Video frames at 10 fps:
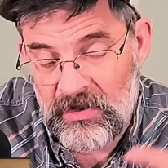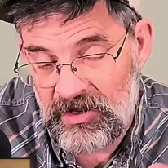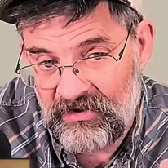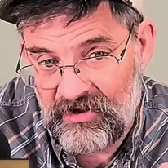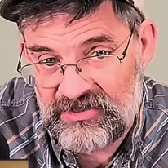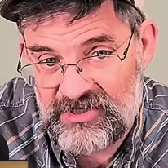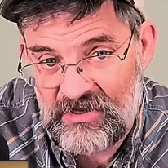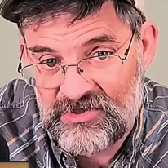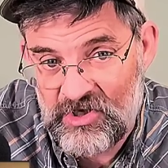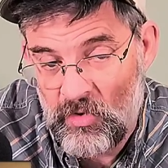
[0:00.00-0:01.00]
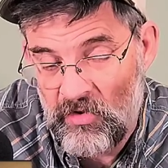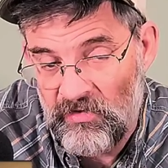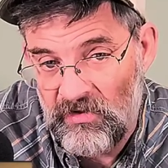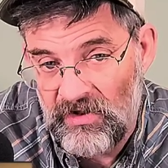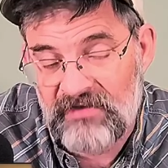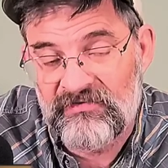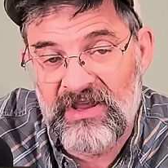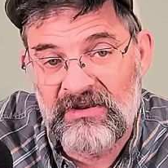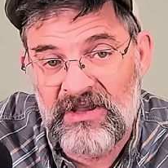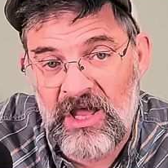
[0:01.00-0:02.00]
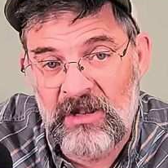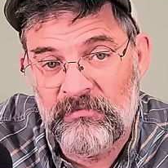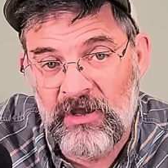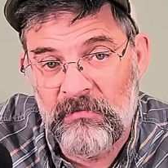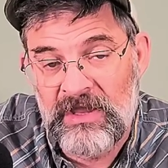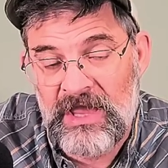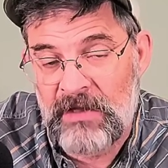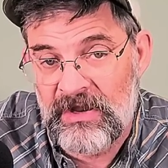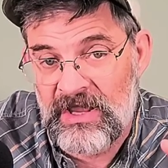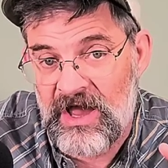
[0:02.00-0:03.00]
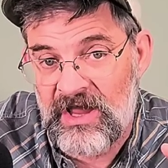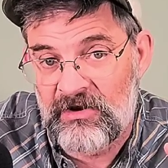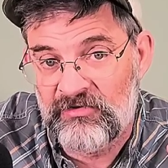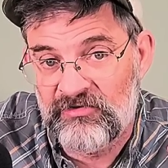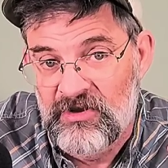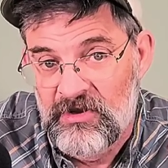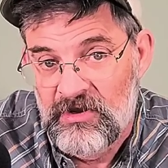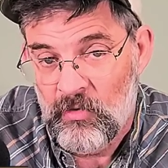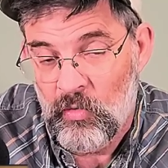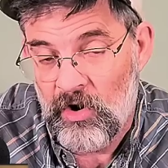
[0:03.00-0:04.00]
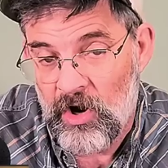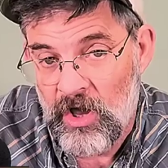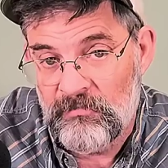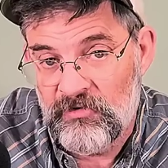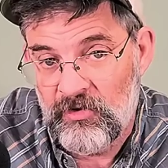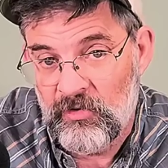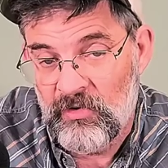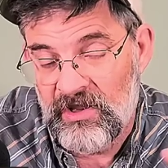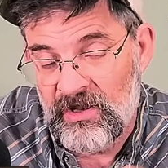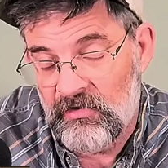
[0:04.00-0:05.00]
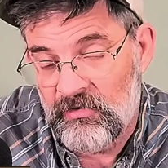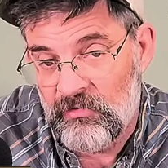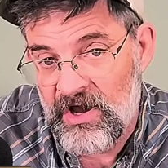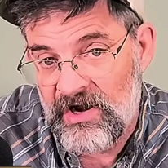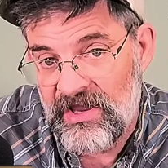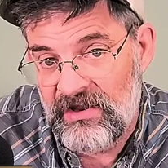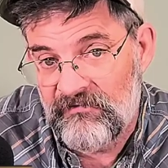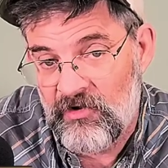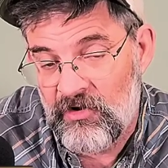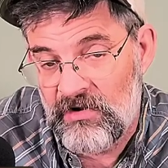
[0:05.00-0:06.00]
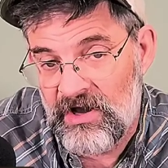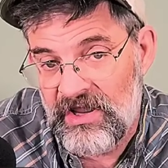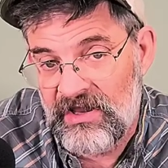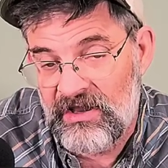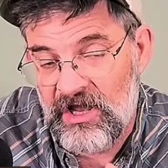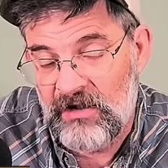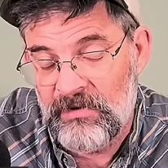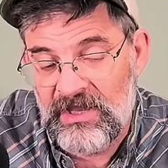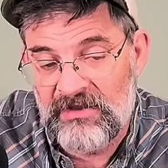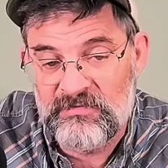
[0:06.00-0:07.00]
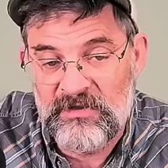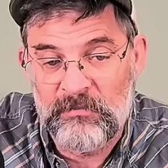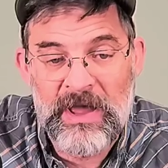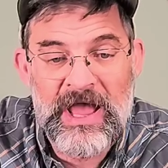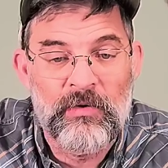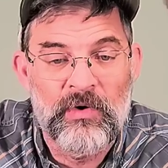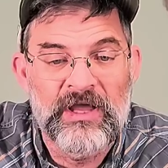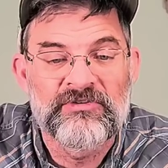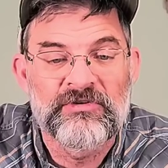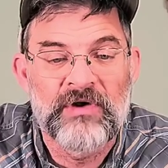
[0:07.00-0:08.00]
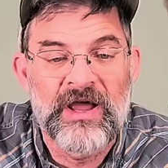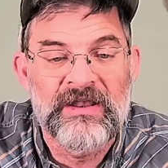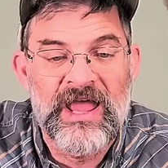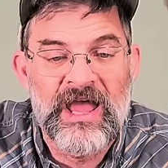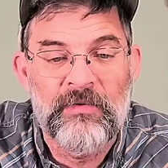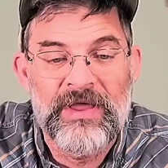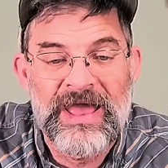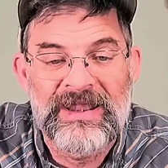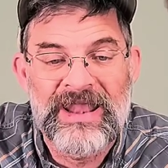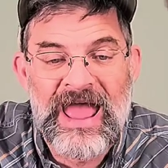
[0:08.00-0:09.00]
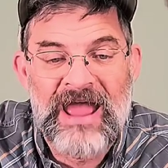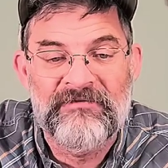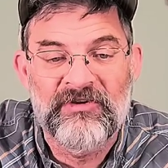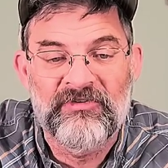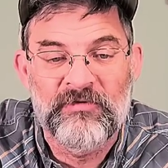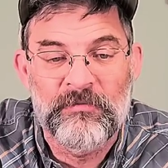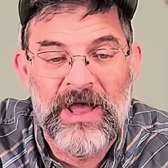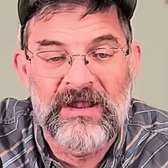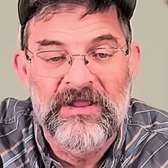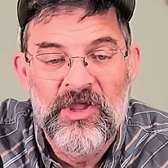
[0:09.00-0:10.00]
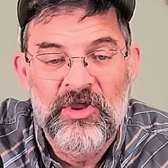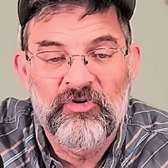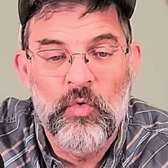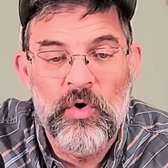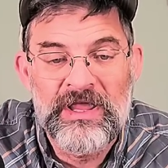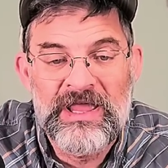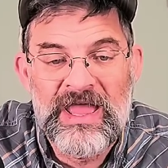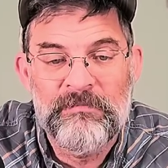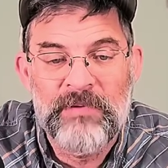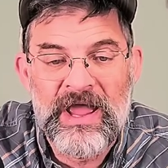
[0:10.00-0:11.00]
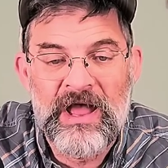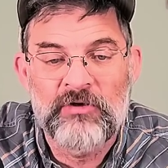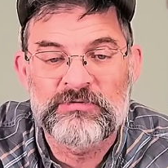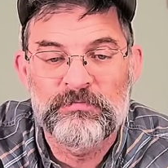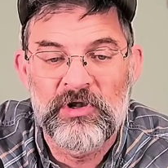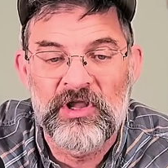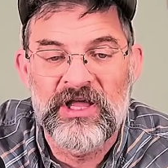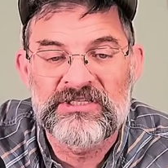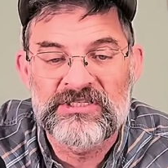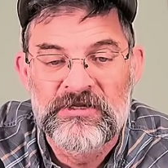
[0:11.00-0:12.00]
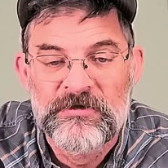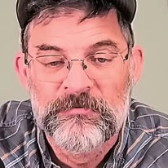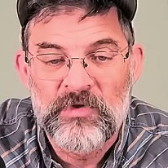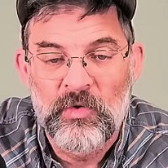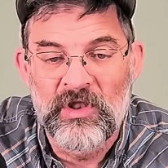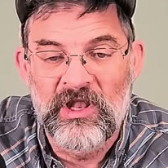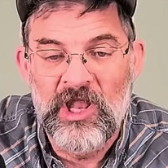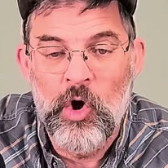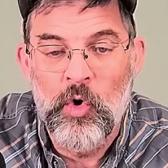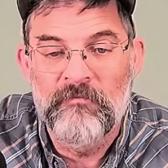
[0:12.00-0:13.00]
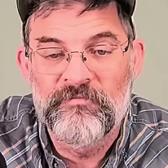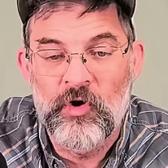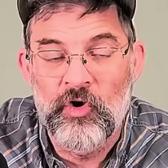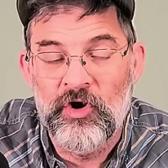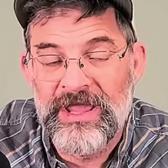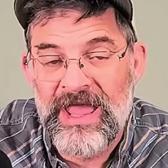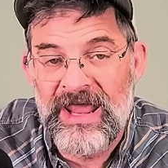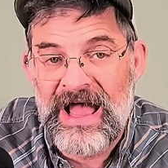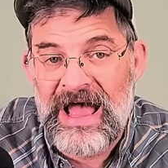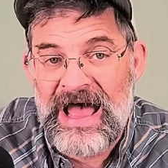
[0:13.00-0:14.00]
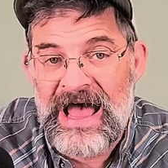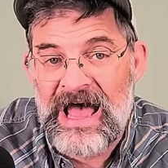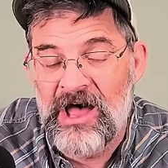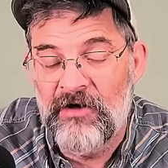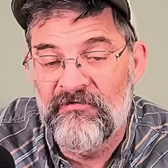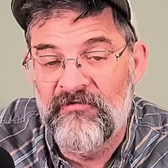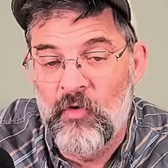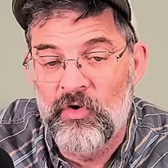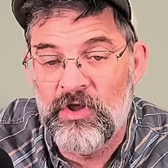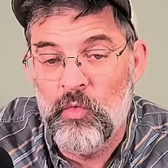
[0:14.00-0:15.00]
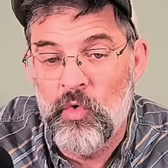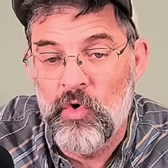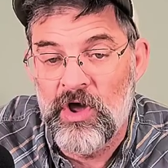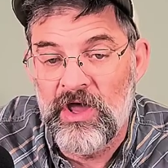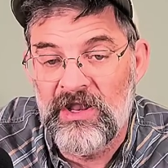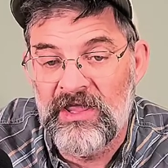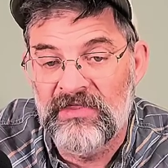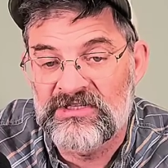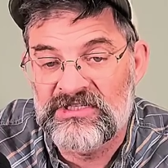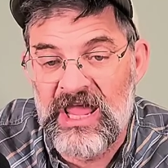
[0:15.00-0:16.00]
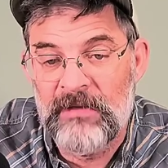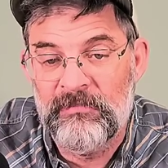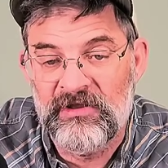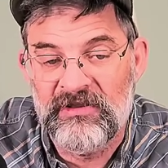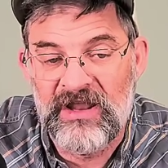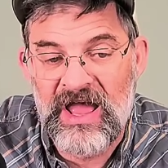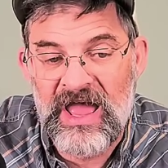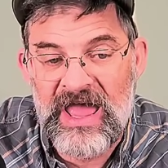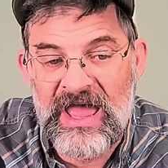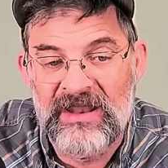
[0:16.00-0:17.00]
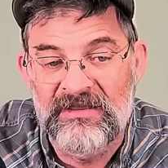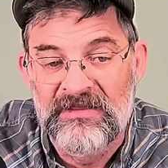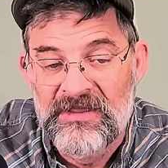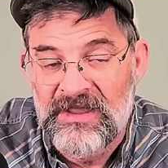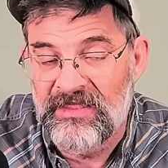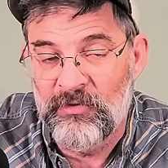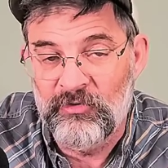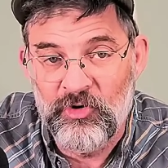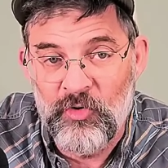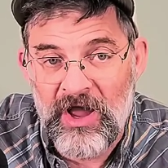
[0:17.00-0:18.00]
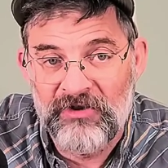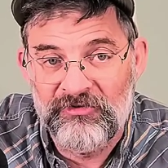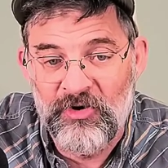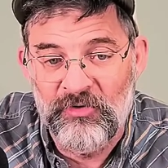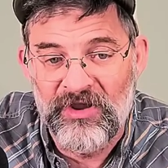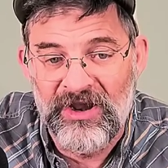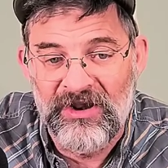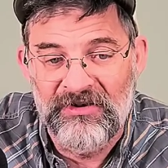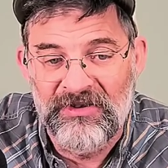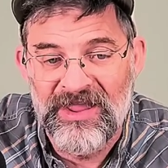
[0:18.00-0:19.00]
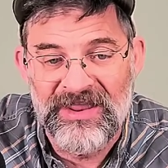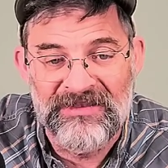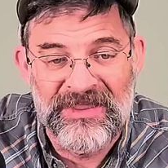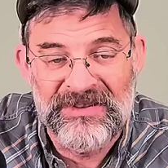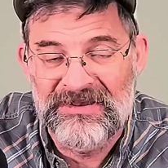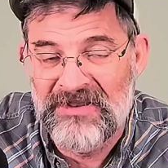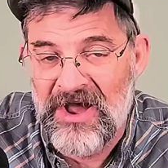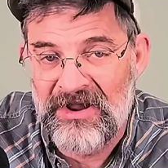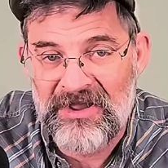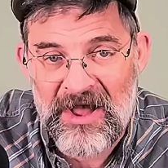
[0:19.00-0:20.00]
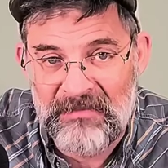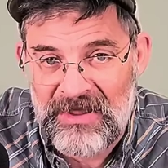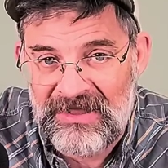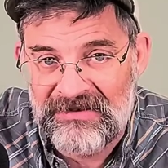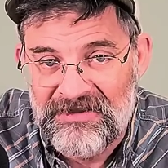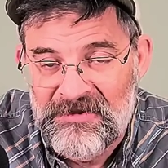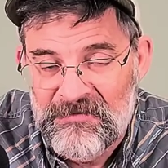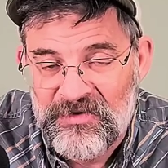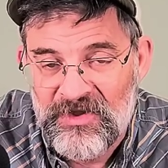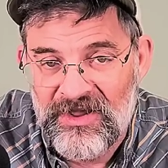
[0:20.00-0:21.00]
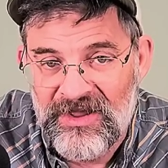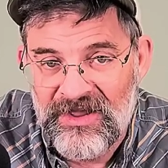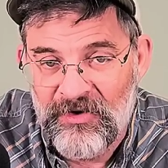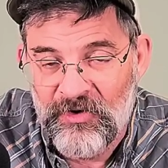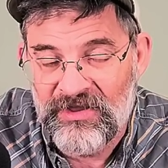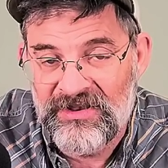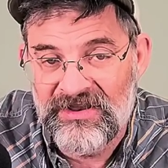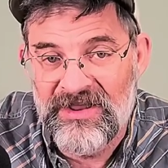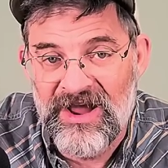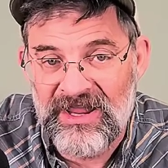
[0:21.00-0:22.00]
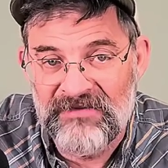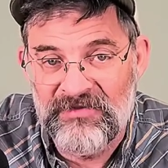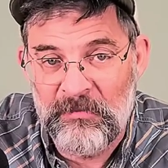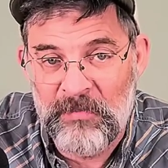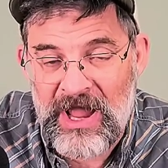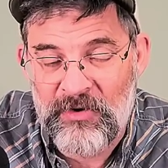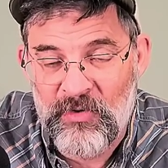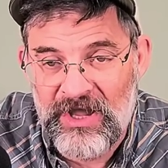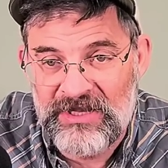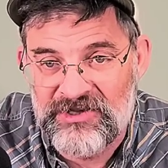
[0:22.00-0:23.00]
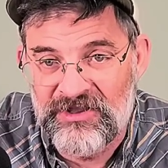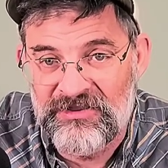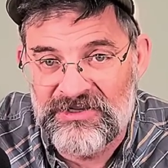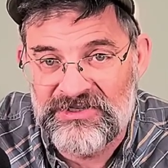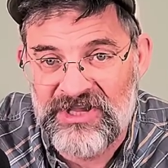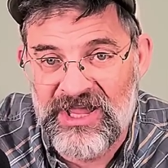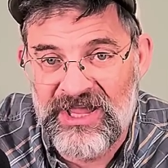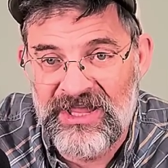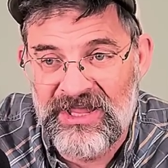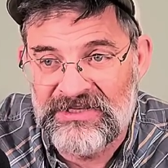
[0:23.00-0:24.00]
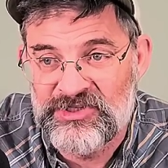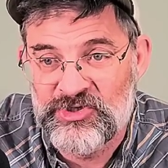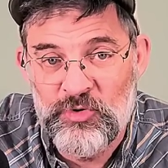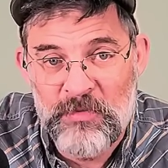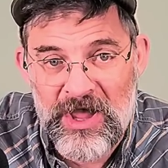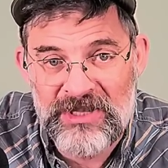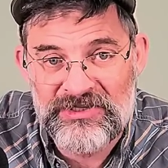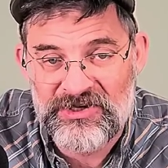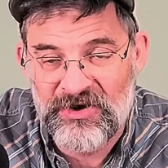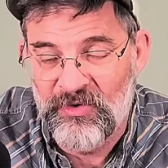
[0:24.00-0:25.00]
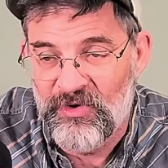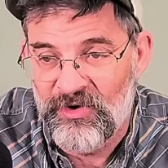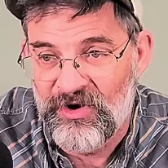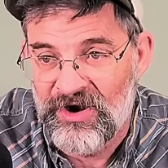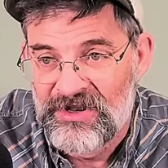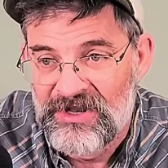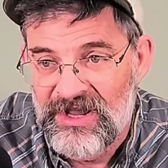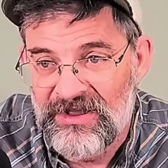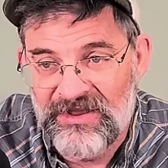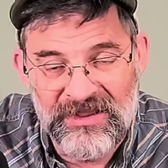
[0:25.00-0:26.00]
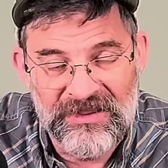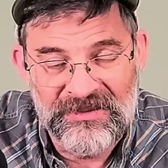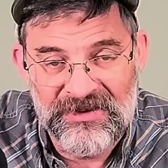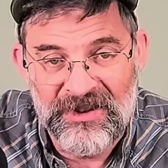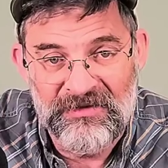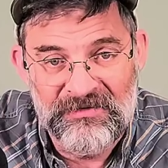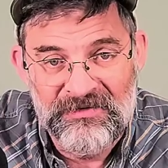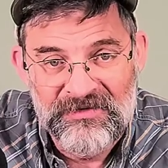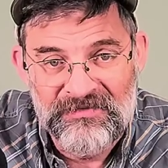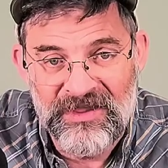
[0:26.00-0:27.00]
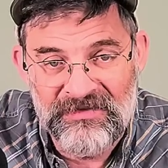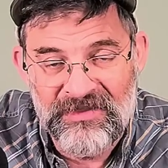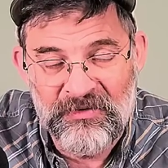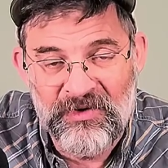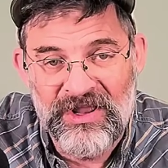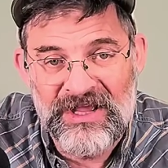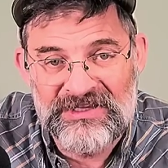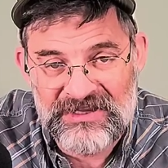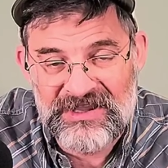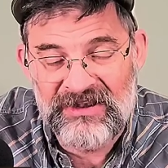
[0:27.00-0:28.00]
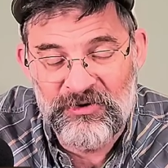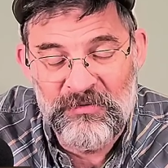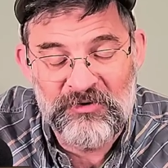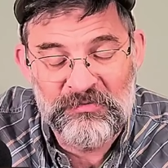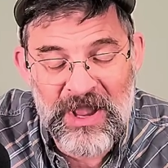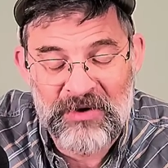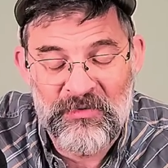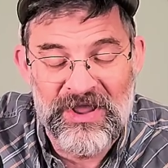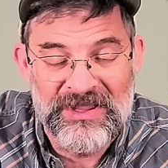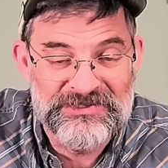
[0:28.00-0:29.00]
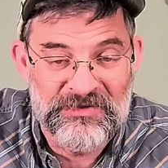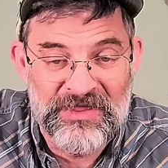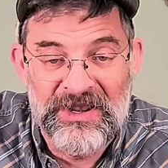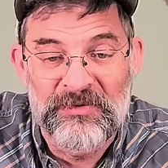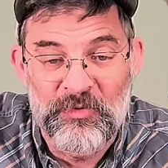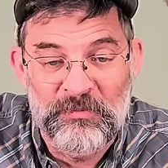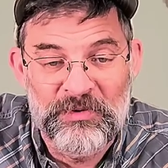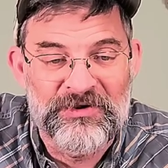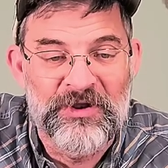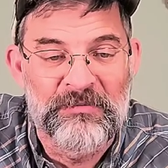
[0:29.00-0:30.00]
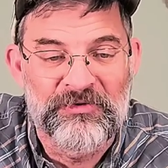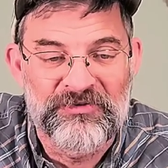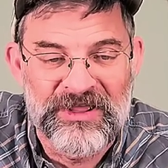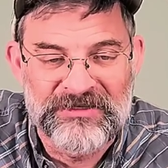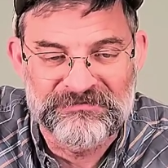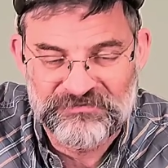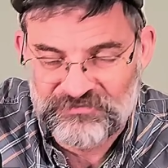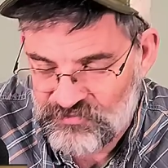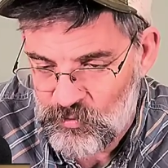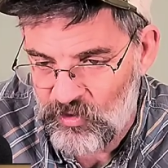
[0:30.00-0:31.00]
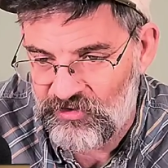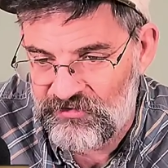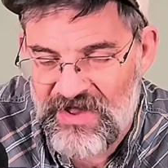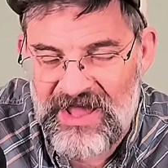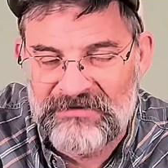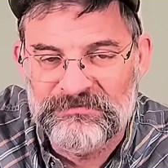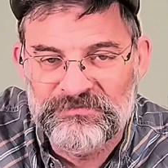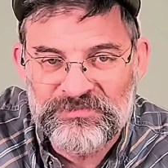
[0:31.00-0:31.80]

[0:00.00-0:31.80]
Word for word: It does also on the left-hand column tell me how many hikers we're up to, and then on the right-hand, far right-hand column, it gives me the pack weight. So right now we had an average of about 28 pounds plus, with a low of 30 and a high of 41 in the sampling that I had. And there were two hikers on there that they did not comment or they did not give their pack weights, other than to say it's too much, or, you know, they realized they got too much pack weight, so they didn't even want to put their numbers down, which is fine.